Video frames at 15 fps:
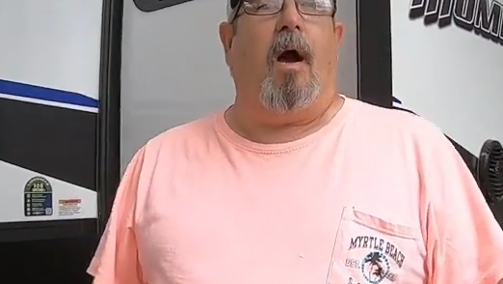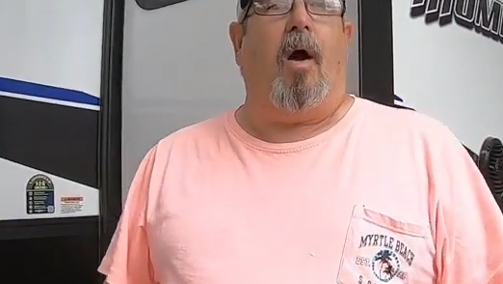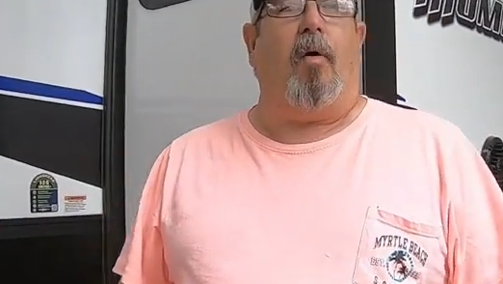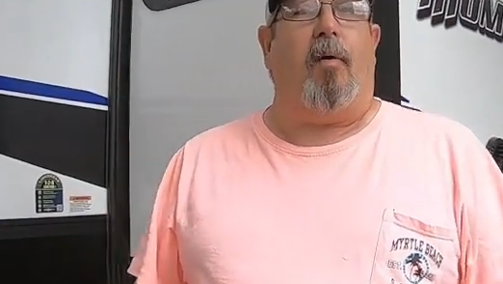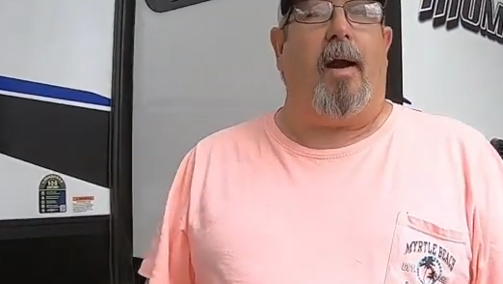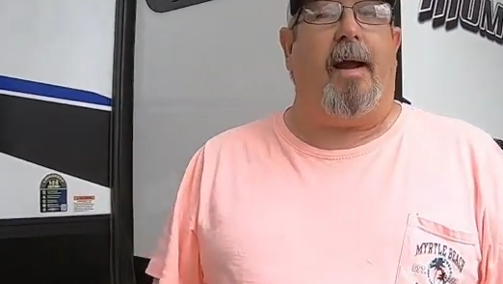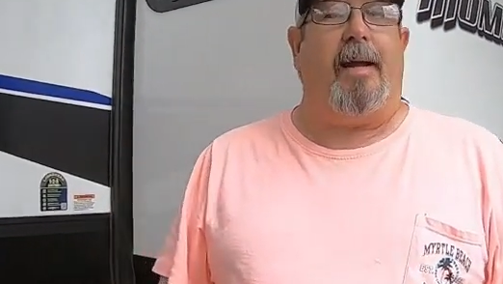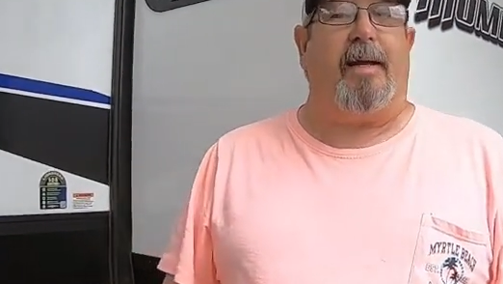All
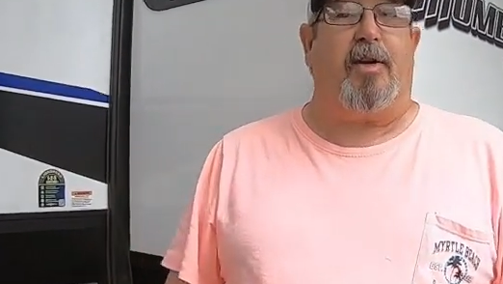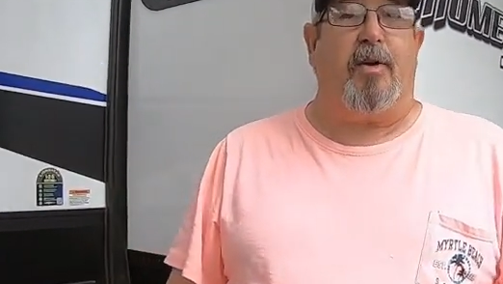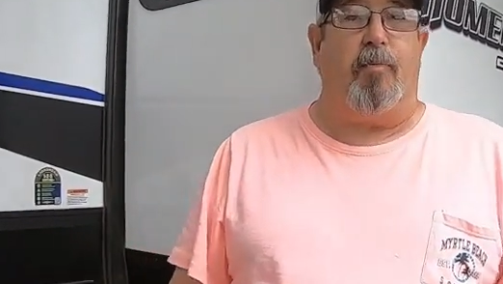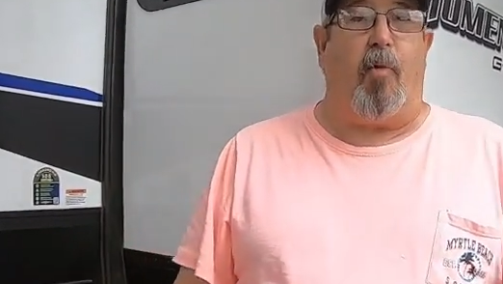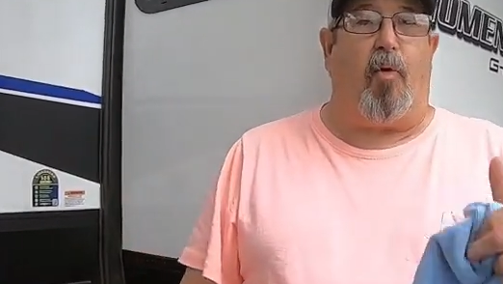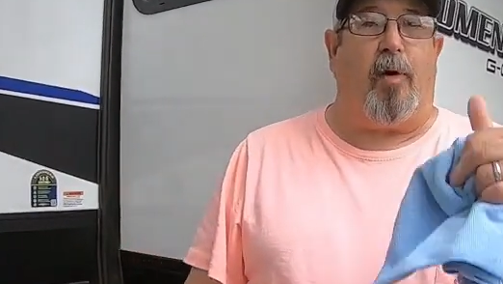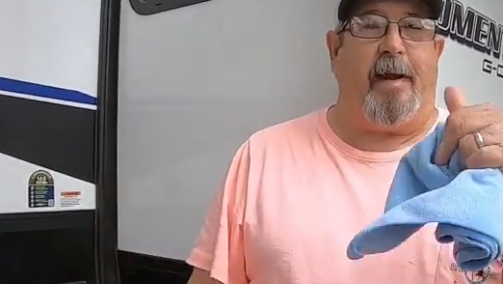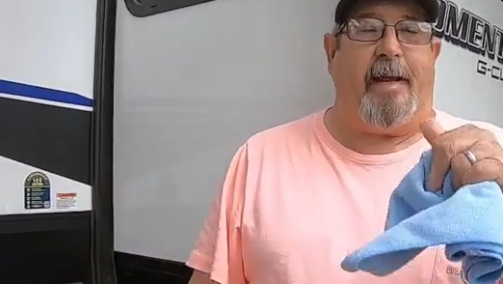right, good
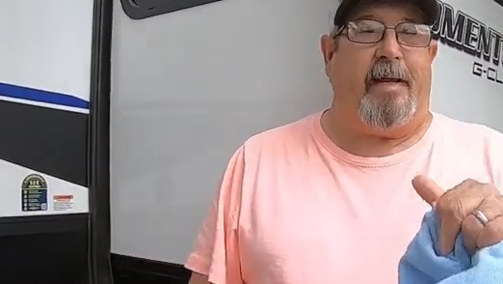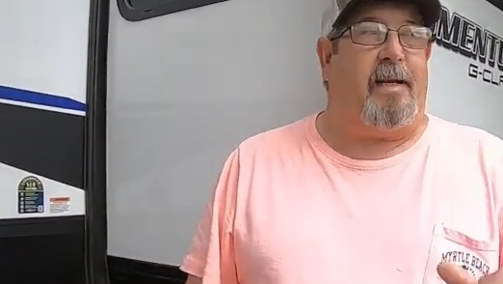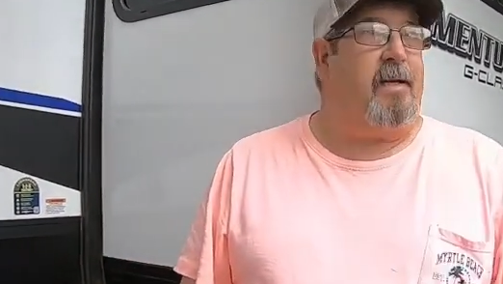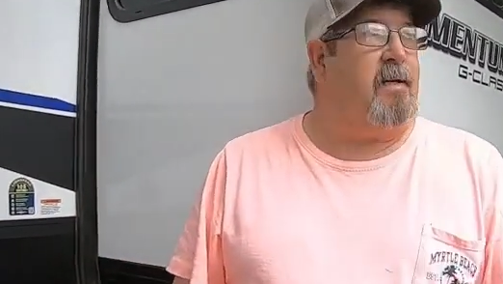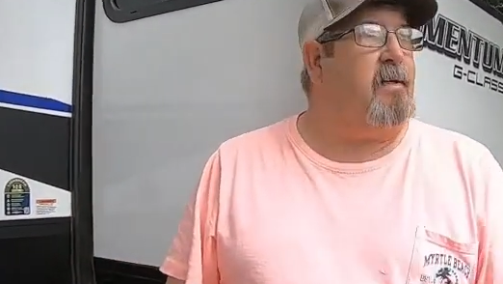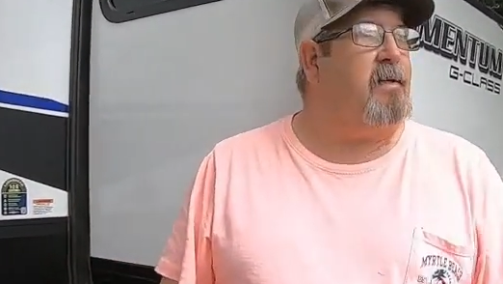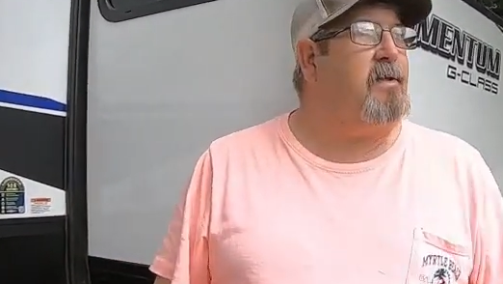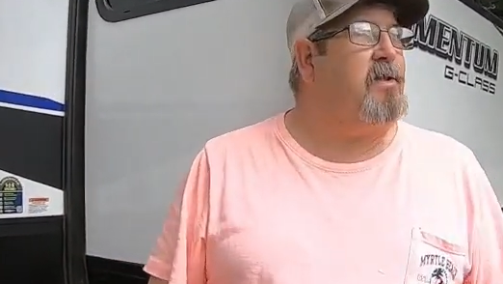morning.
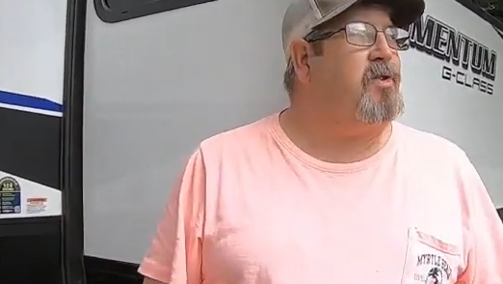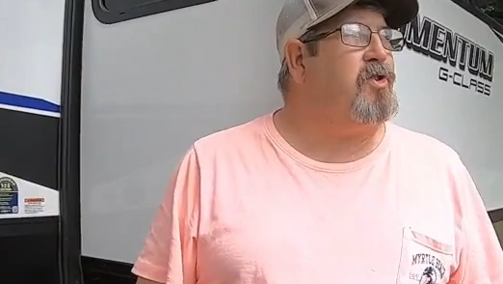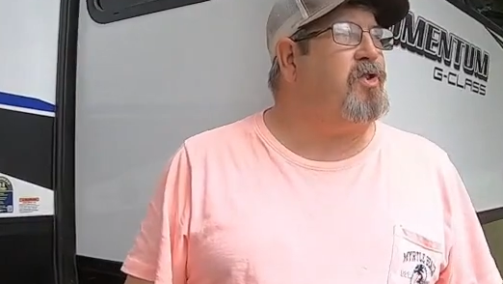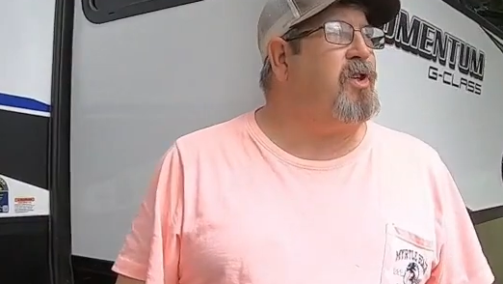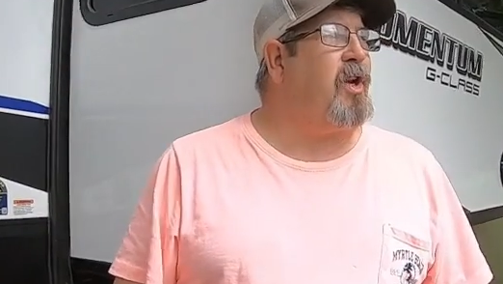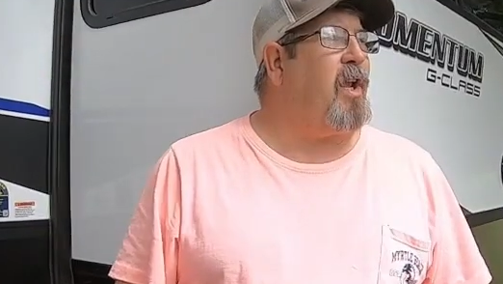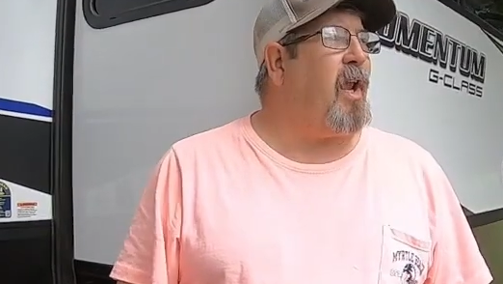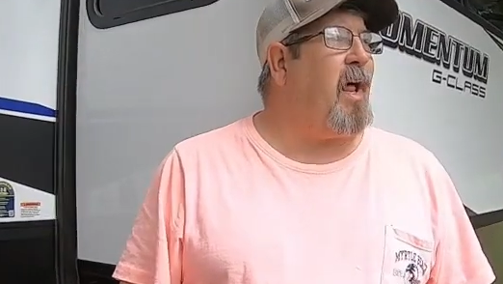
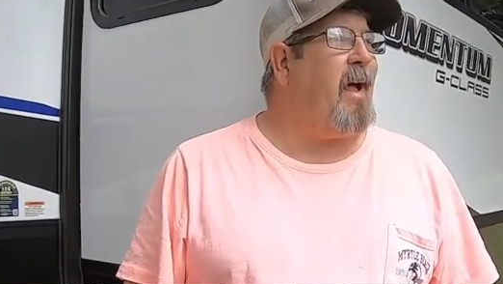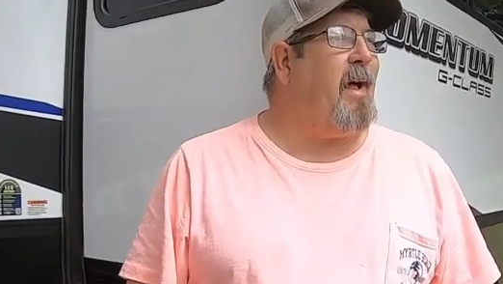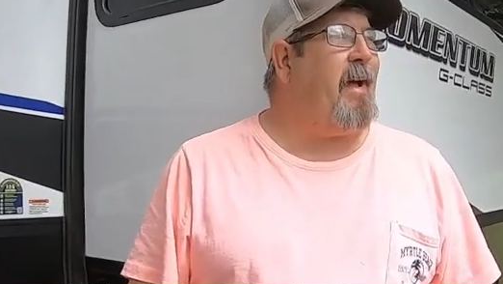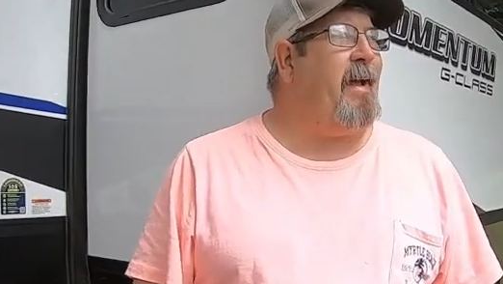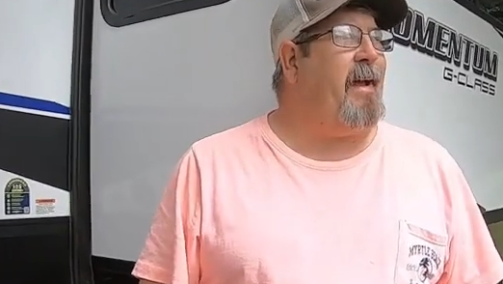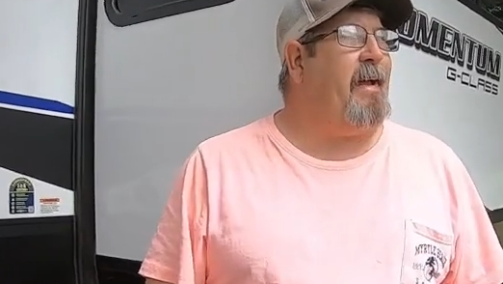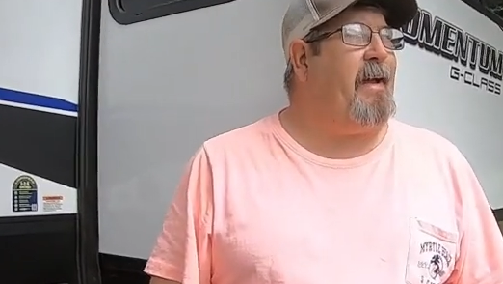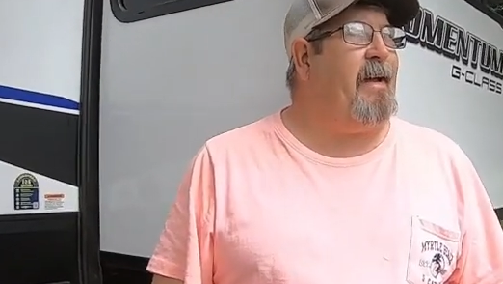
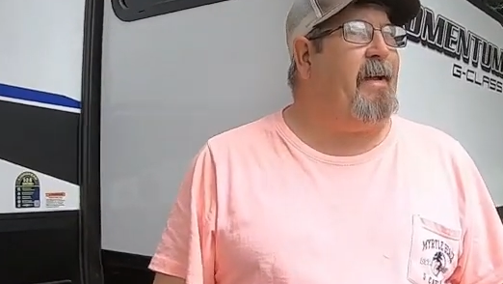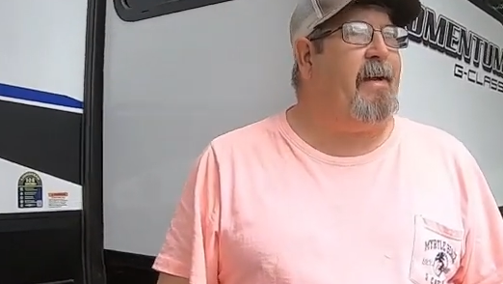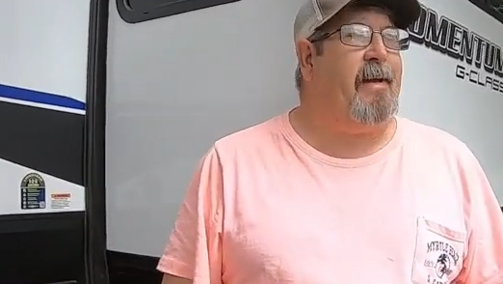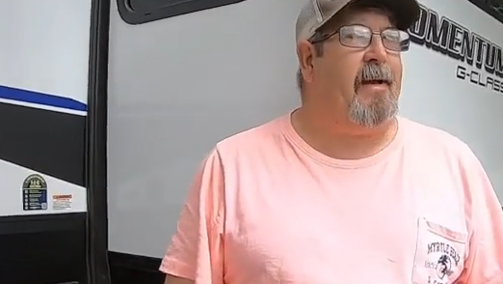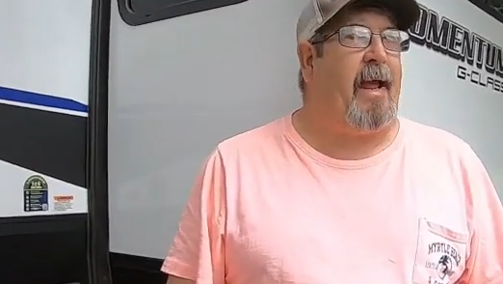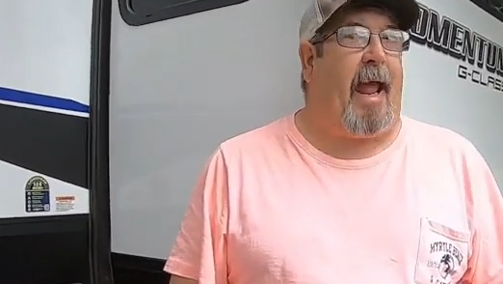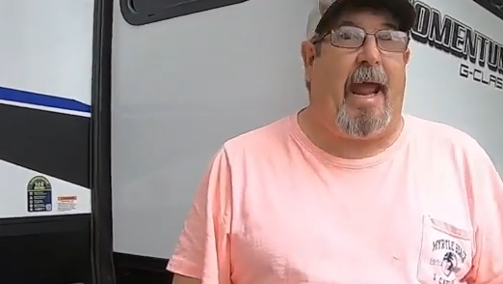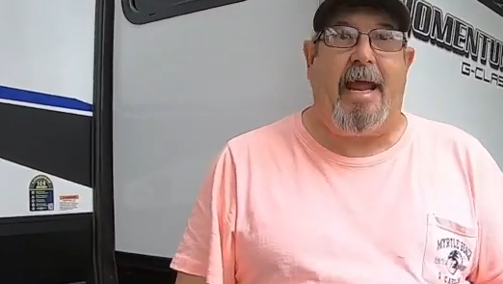July
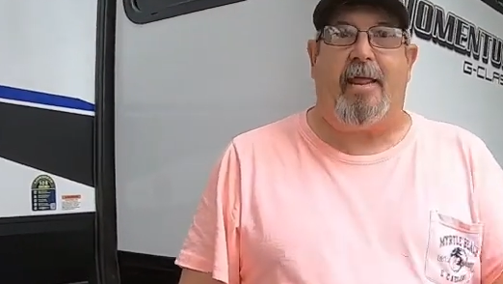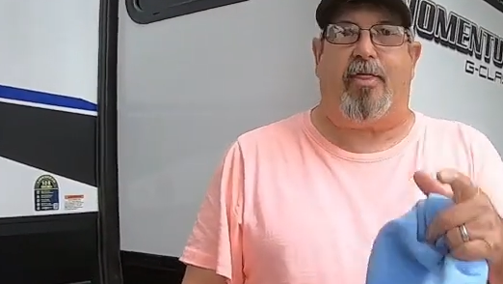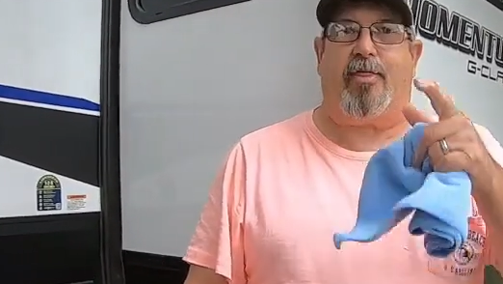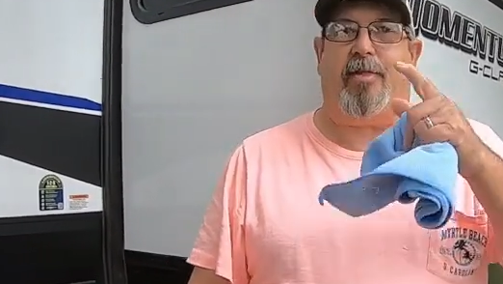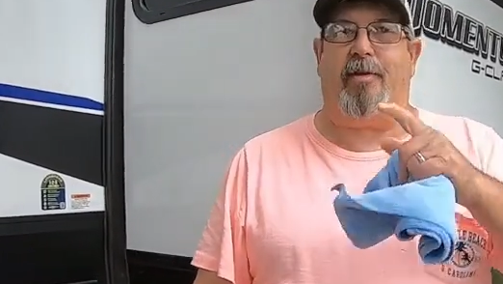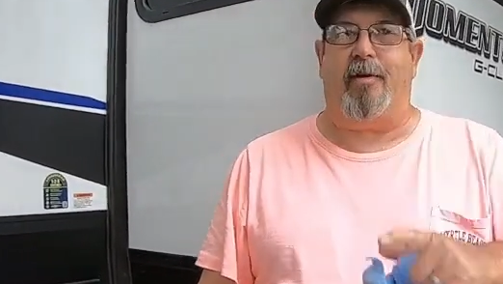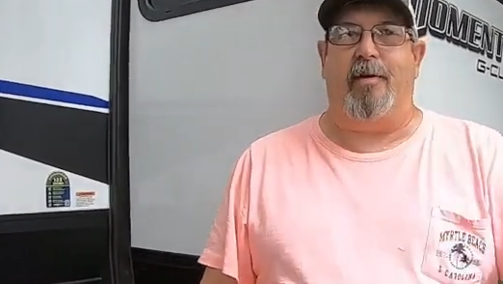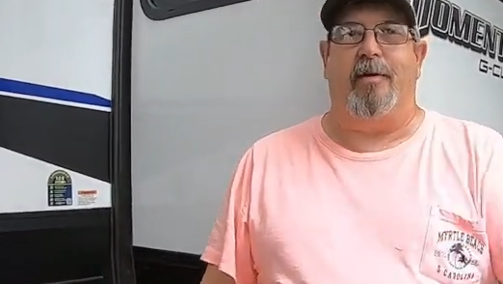
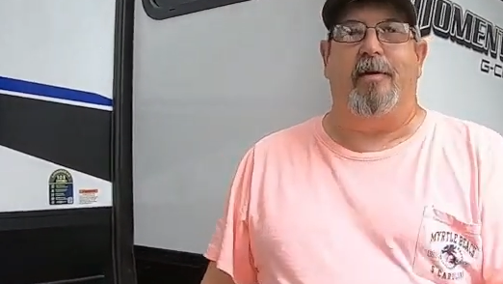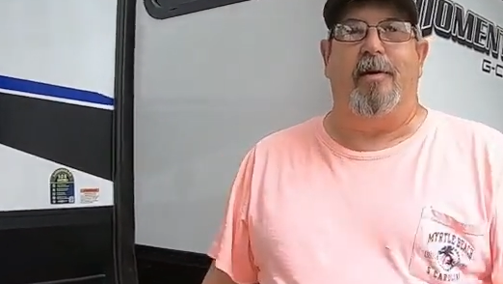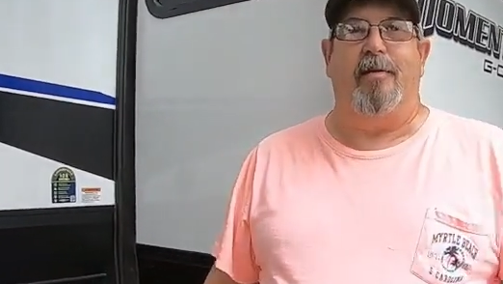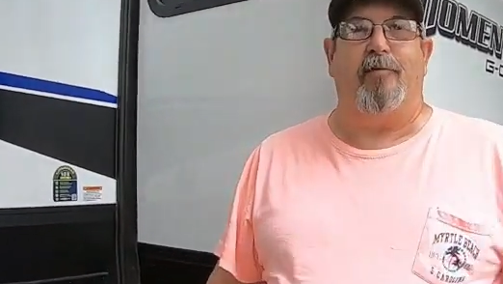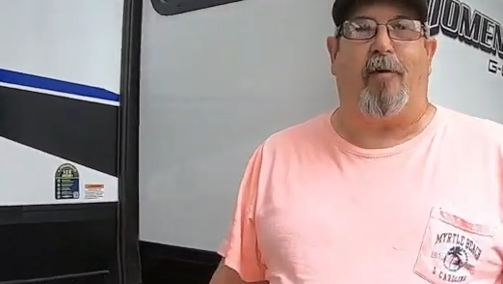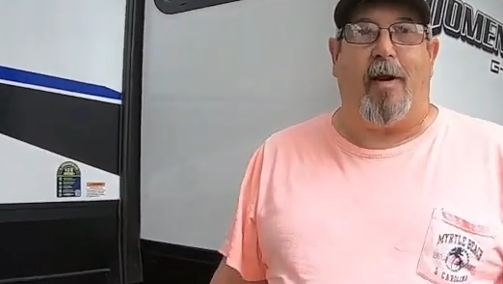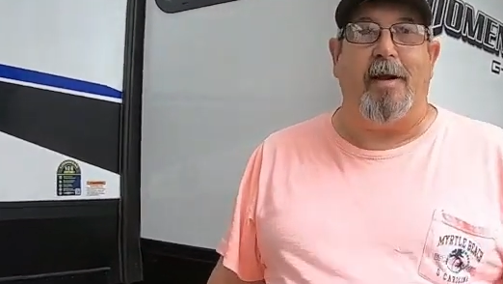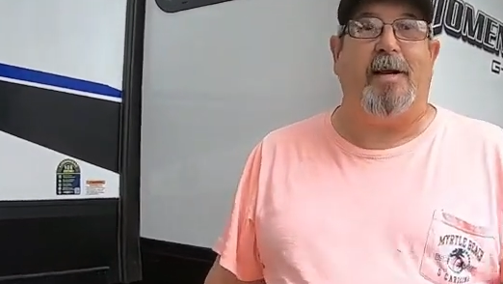8th,
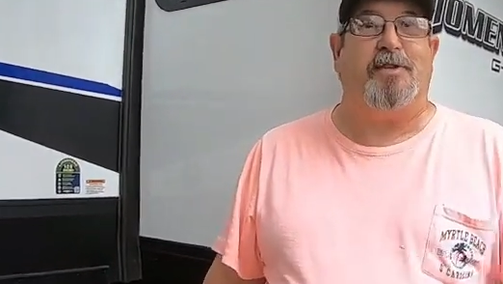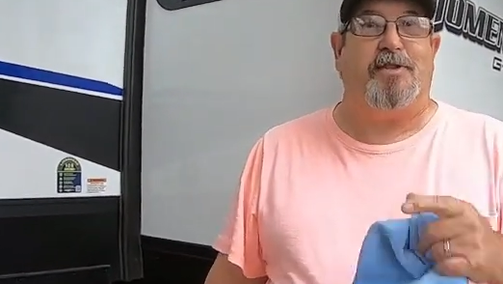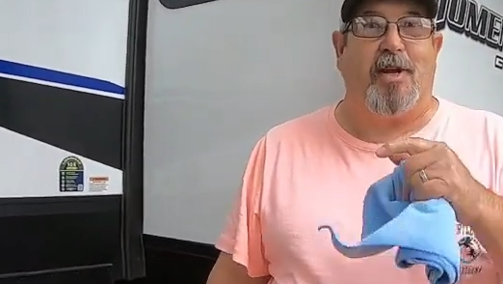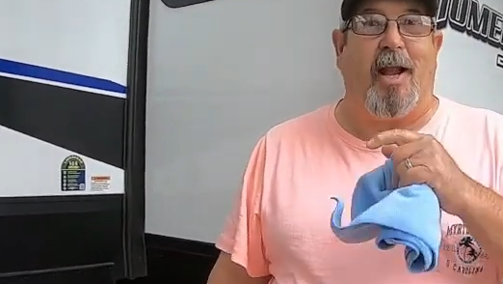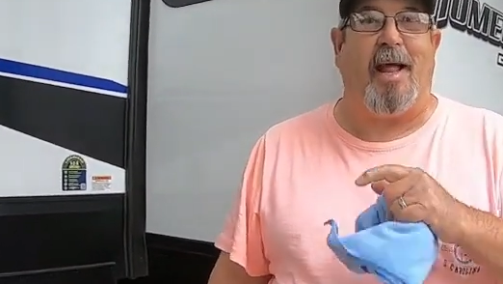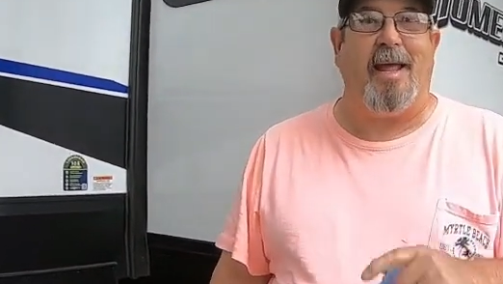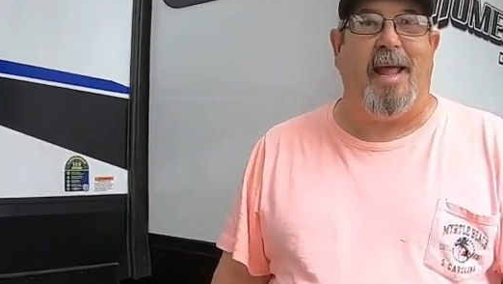Friday, July